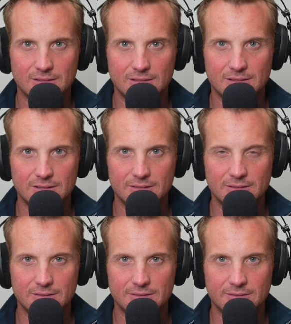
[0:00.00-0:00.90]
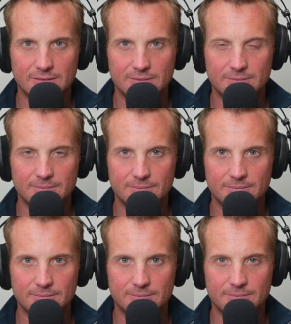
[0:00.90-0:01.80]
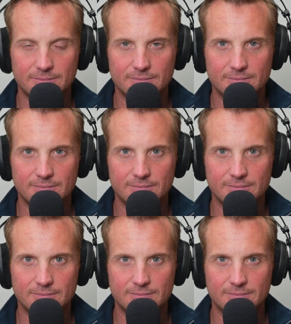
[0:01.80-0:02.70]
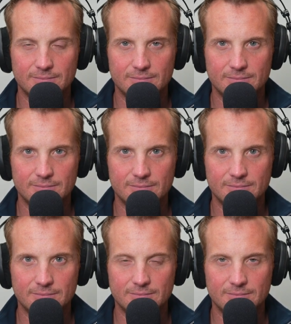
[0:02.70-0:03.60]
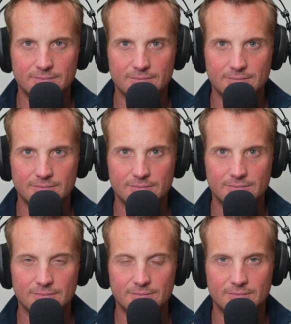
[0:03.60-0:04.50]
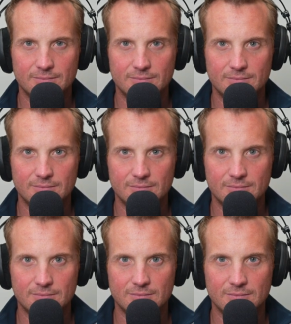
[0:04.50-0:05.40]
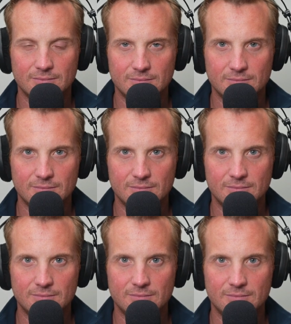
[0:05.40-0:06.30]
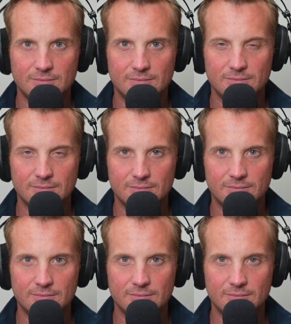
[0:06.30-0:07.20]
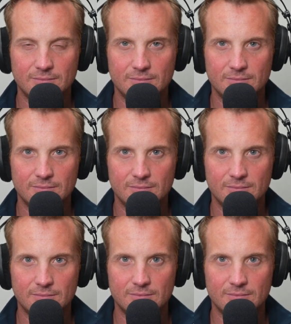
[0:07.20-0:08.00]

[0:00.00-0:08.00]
[no speech]